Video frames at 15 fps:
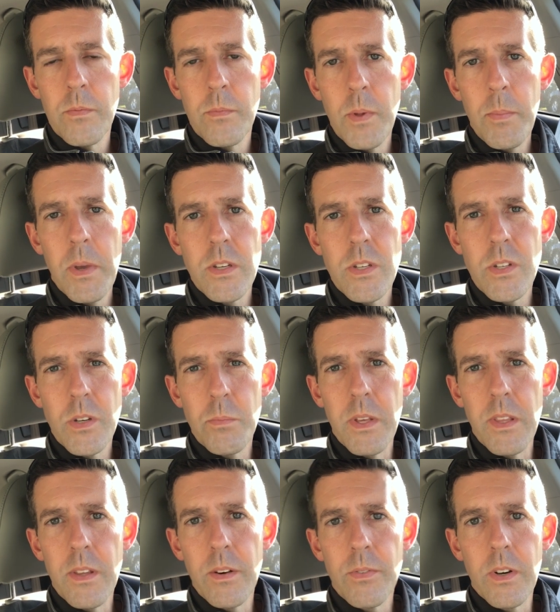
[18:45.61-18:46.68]
Maybe I should be
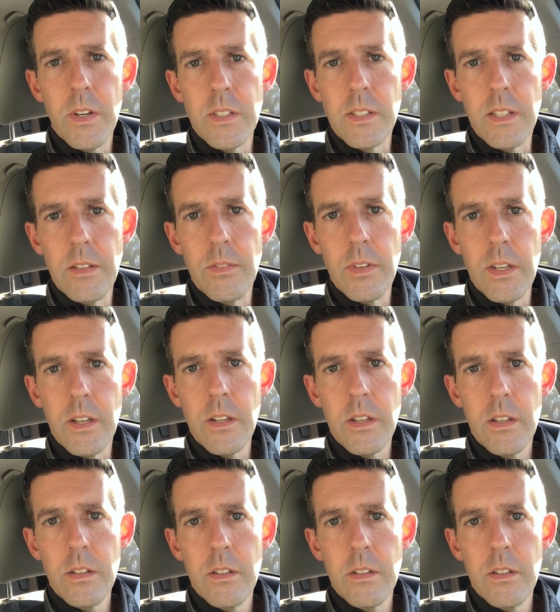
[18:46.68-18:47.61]
there for his leaving.